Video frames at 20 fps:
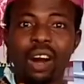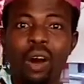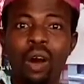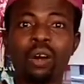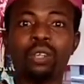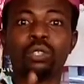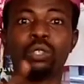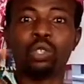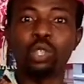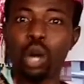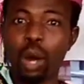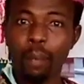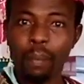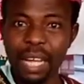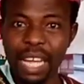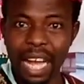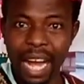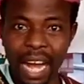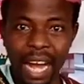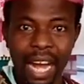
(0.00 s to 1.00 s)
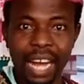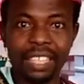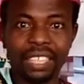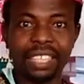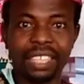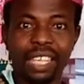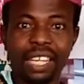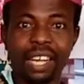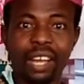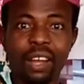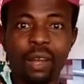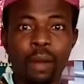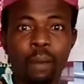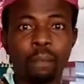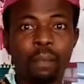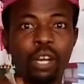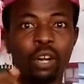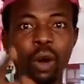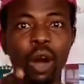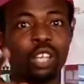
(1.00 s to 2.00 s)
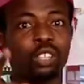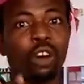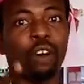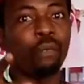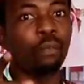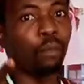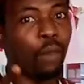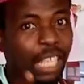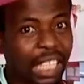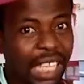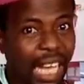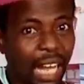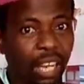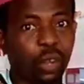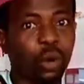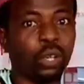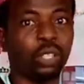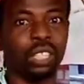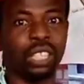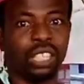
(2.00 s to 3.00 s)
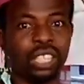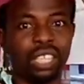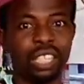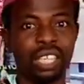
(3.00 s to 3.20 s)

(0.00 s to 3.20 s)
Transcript: on drumming art because of money alone.